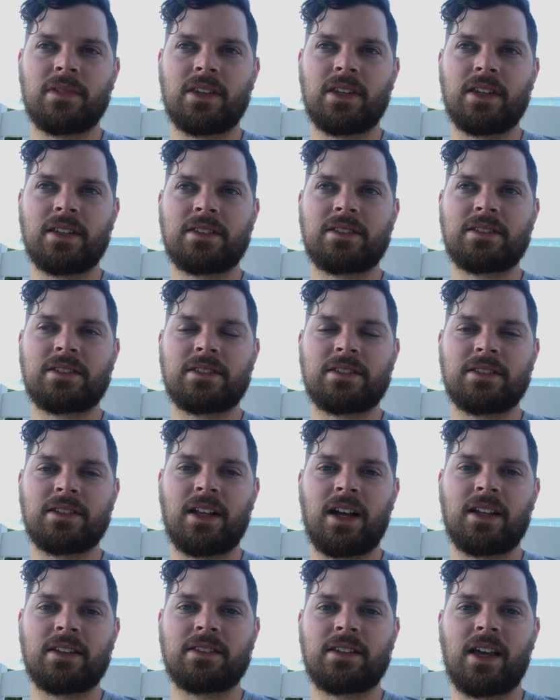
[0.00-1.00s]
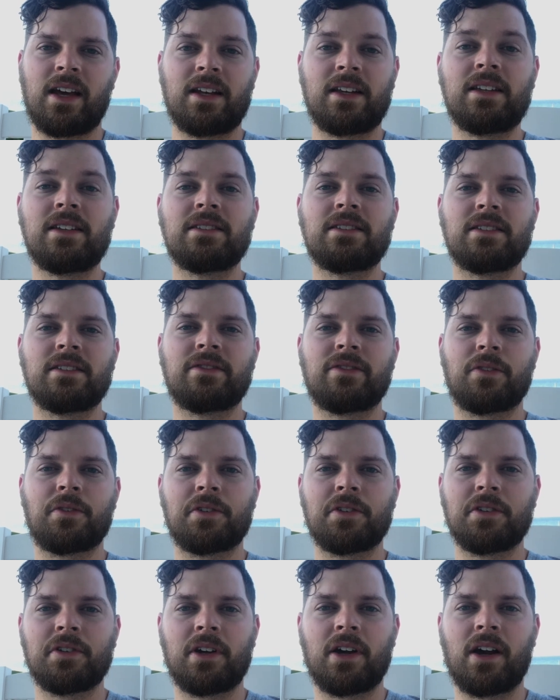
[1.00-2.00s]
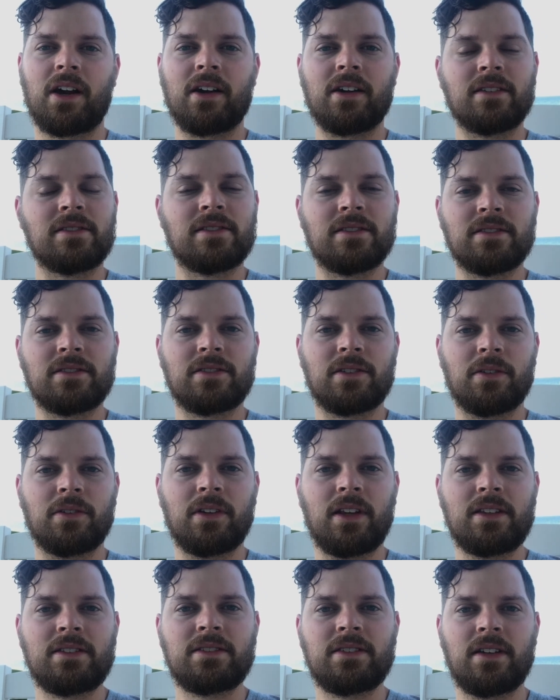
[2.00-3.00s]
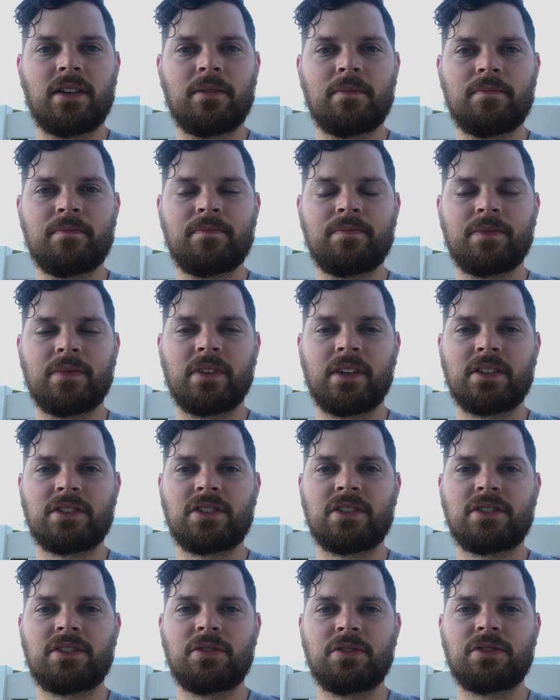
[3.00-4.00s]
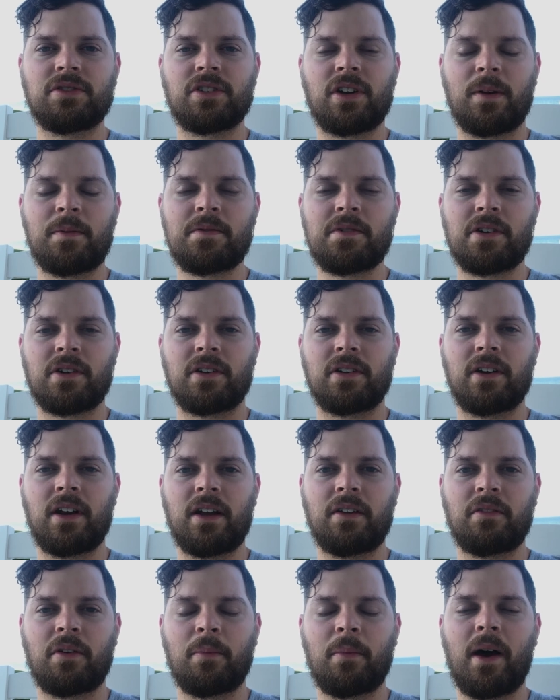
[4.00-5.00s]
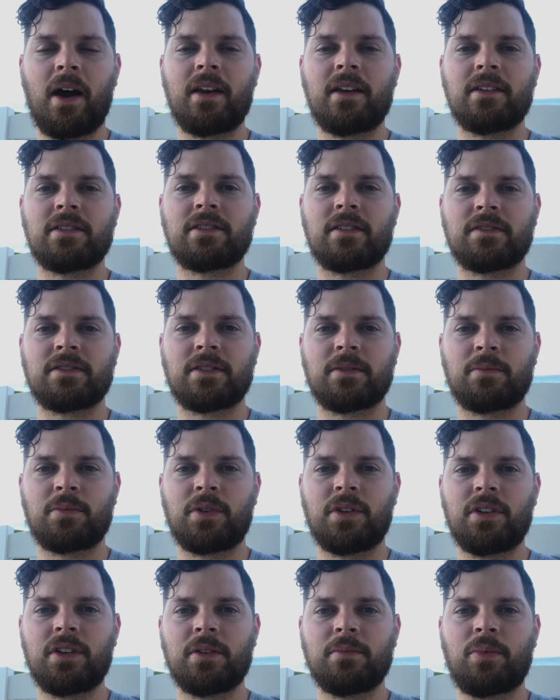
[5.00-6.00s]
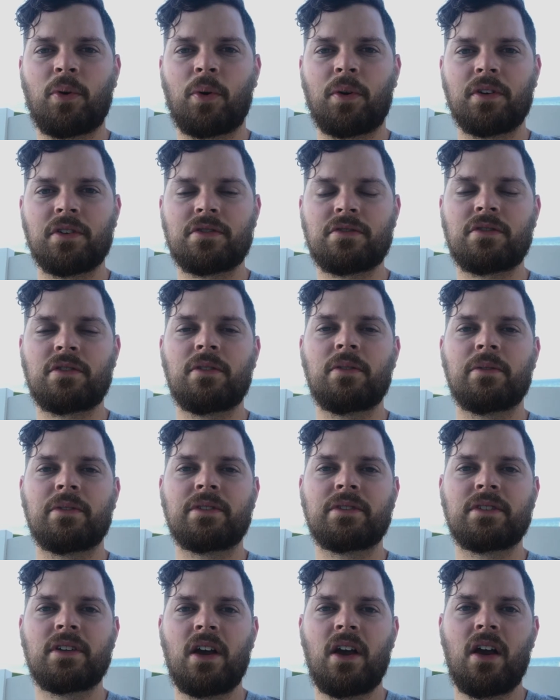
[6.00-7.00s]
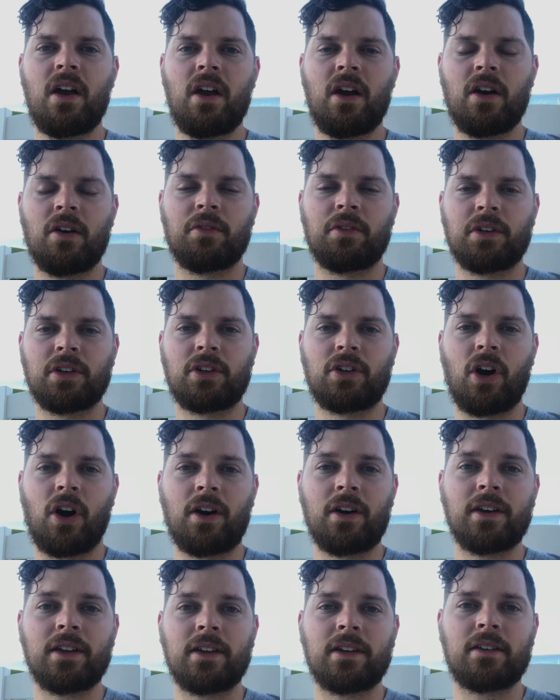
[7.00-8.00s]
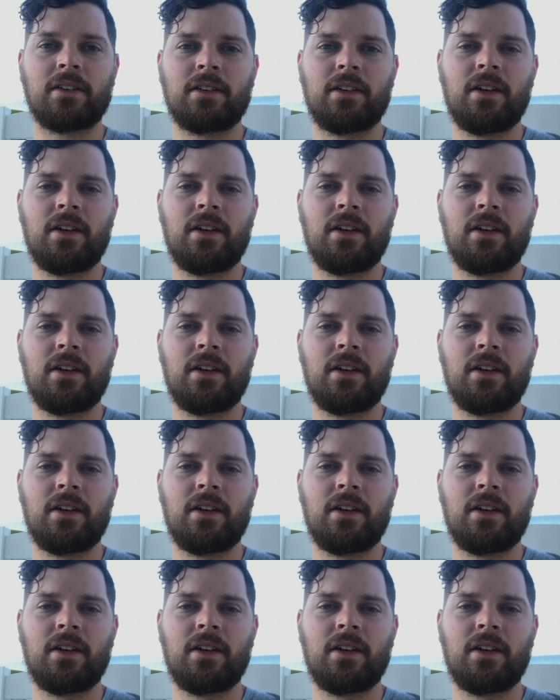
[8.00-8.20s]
it's not that easy for you guys. So let's just use scripture and remind us of some really important truths regarding